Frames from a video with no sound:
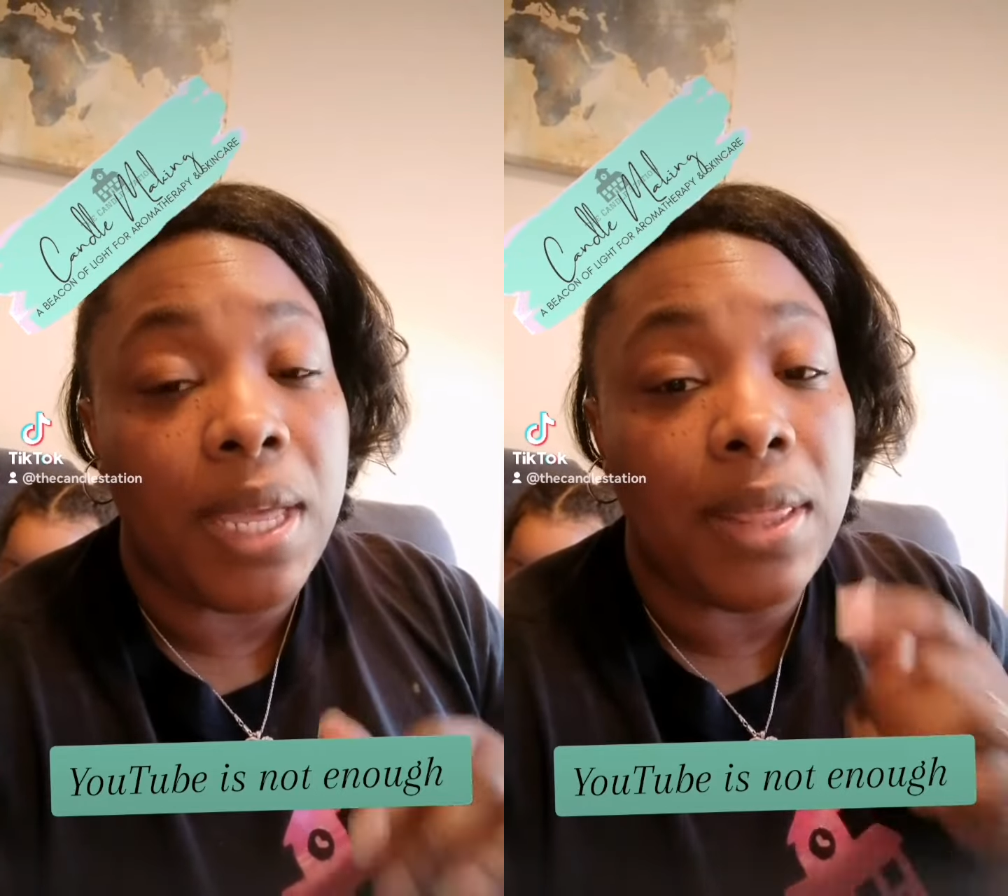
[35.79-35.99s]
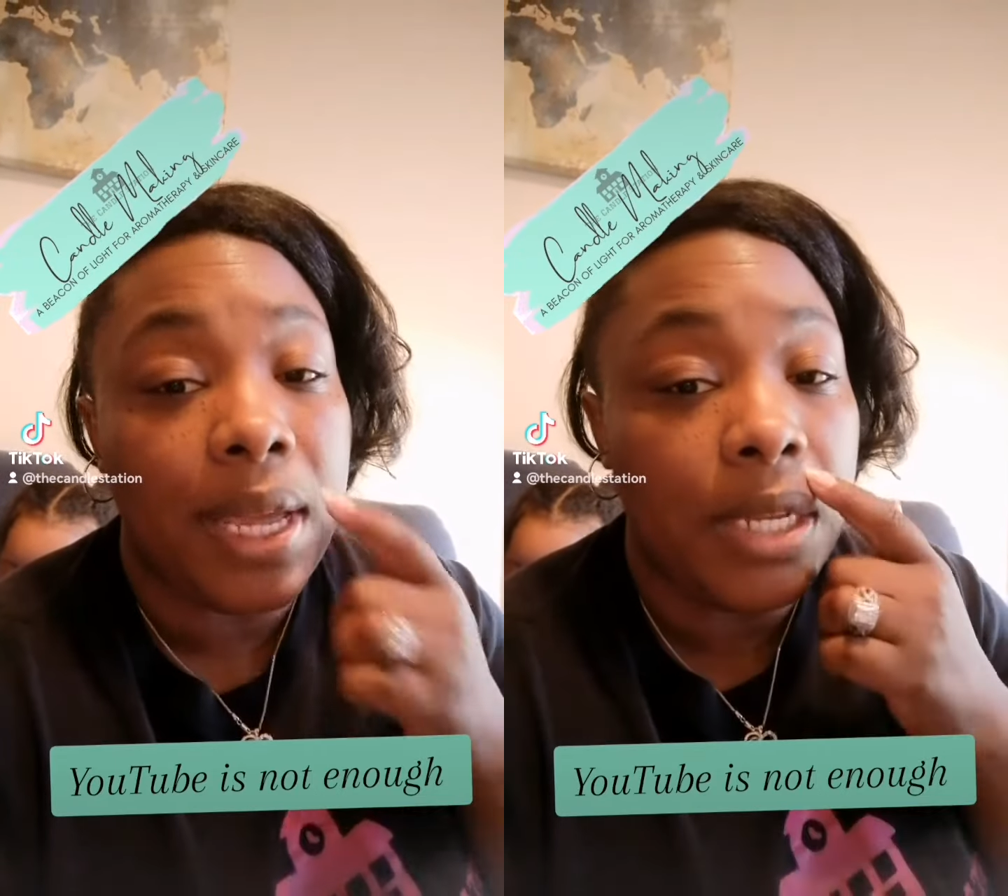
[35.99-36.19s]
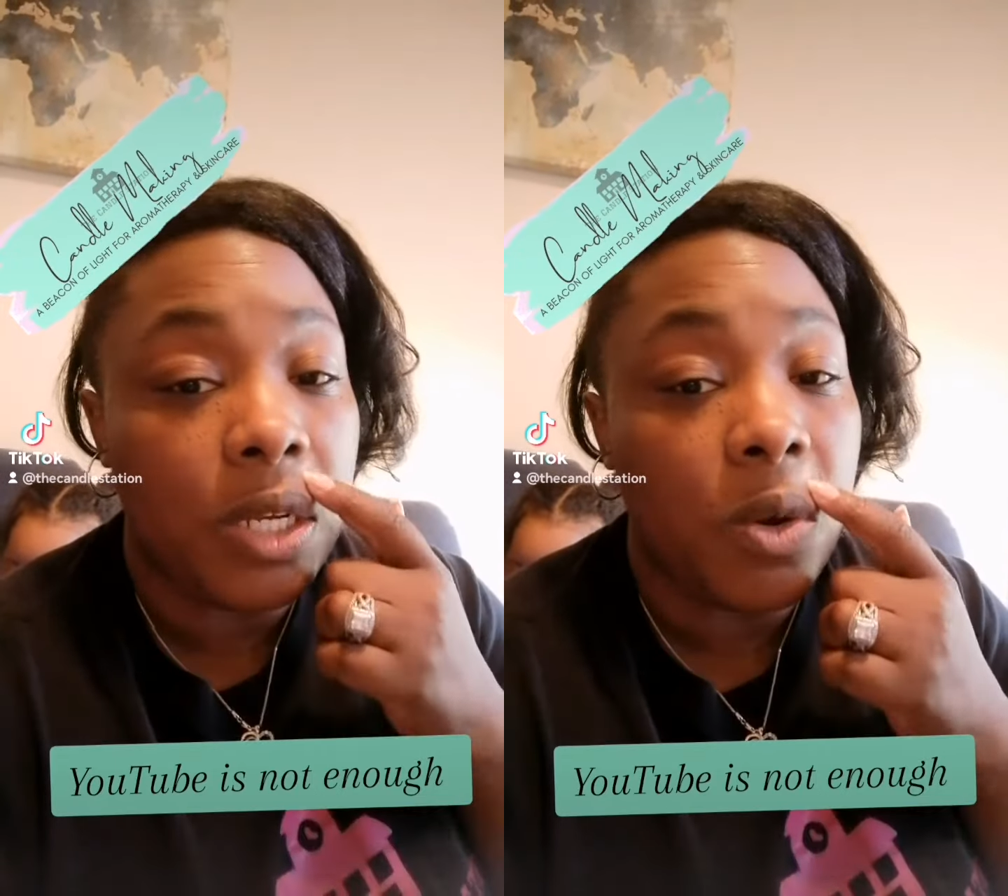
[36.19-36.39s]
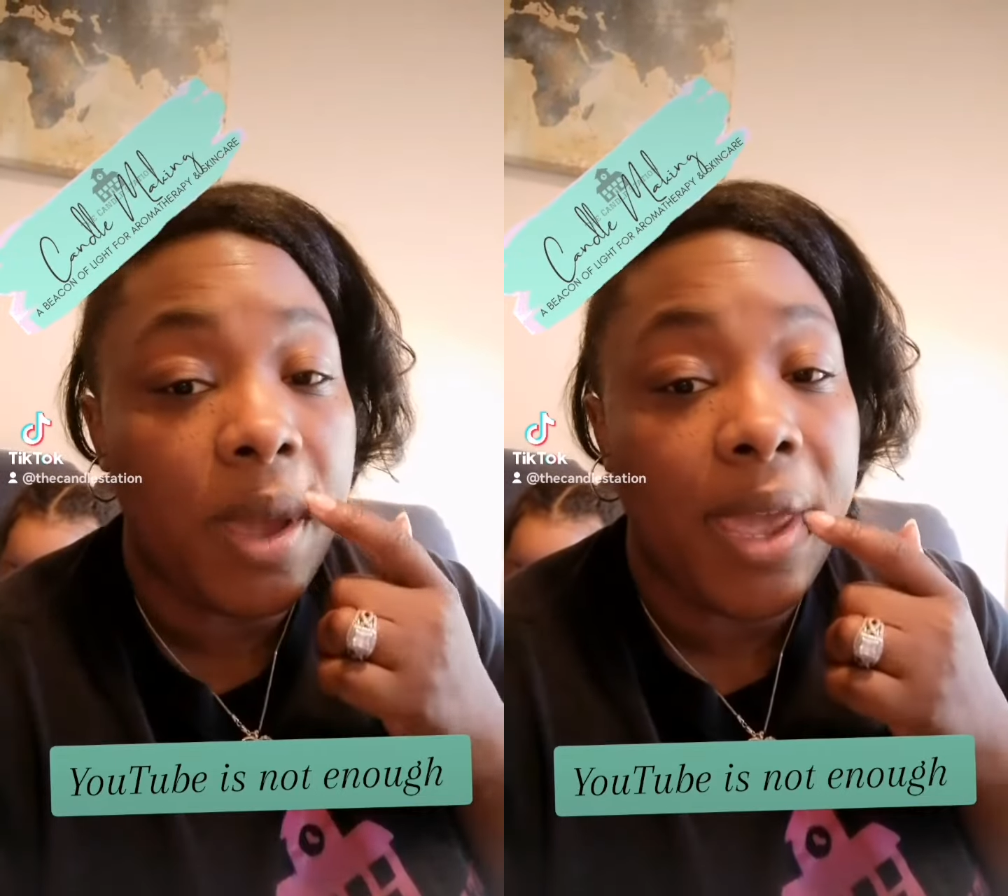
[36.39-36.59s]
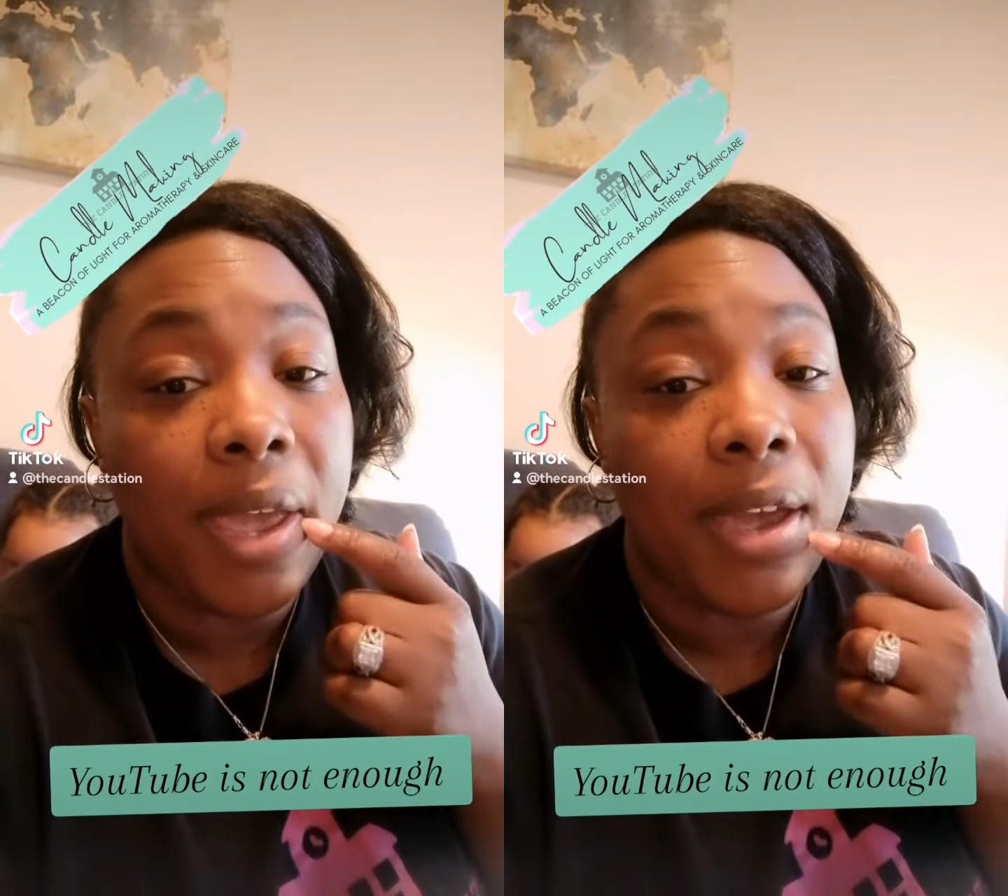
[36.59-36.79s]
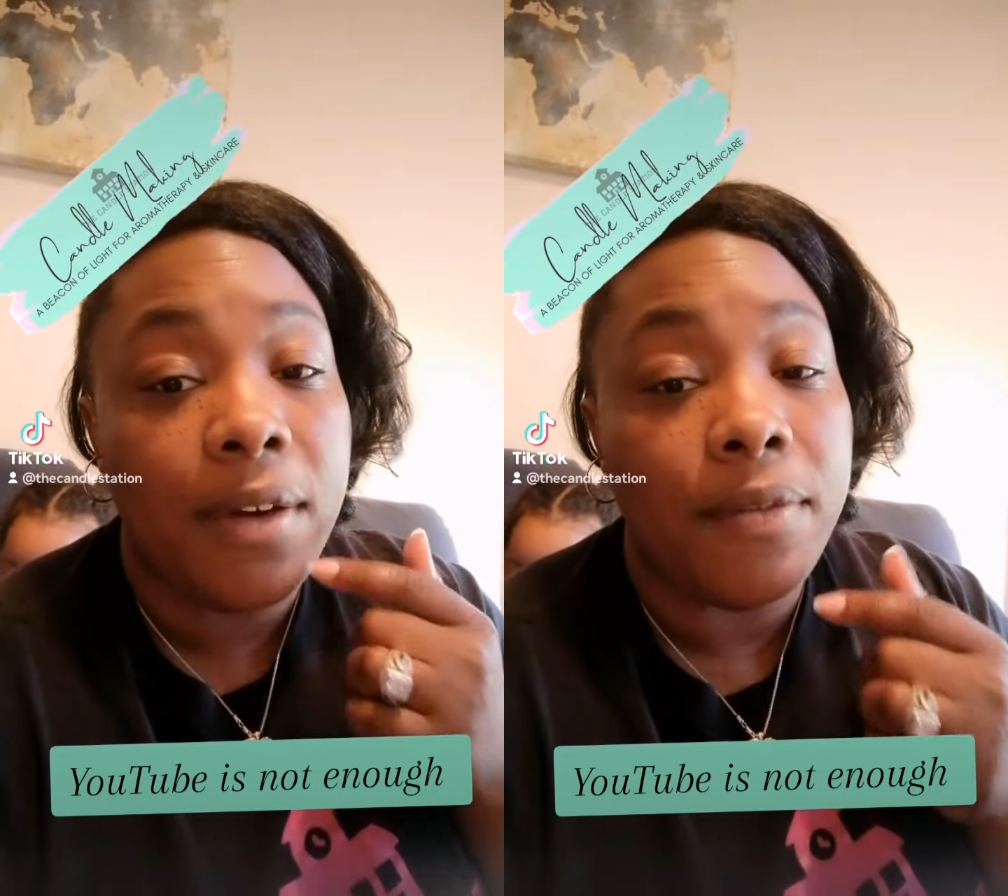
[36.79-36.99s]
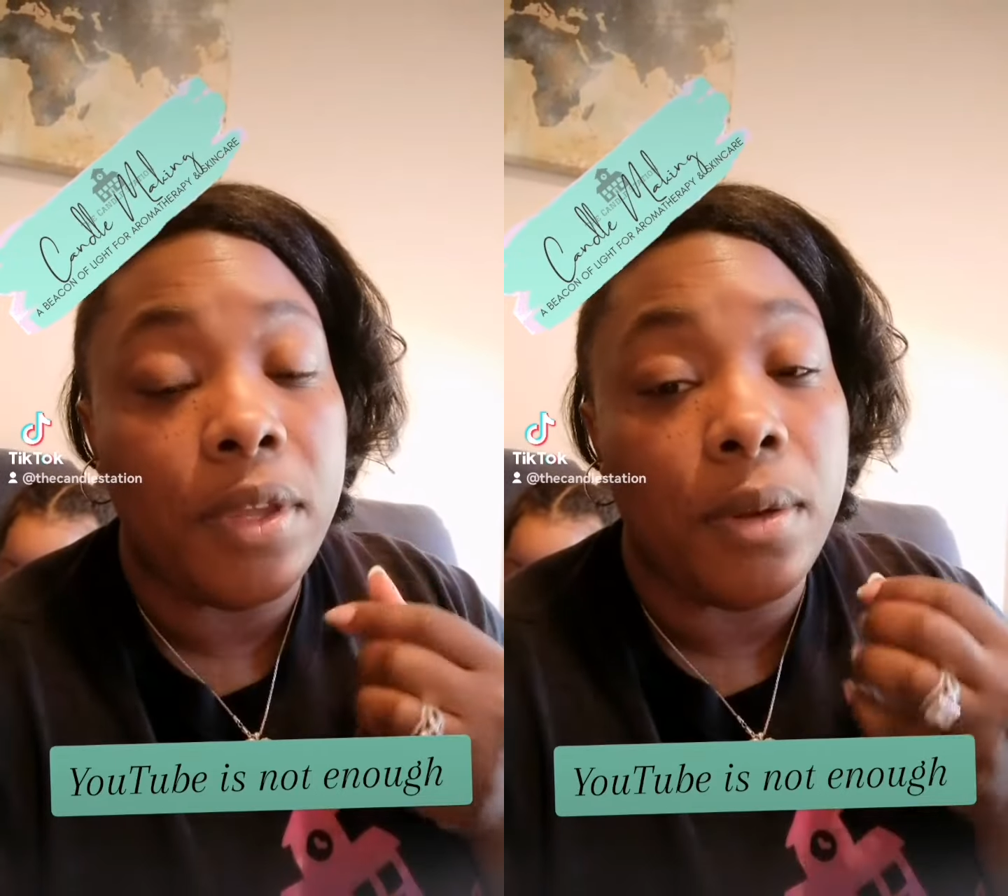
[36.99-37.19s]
and they don't have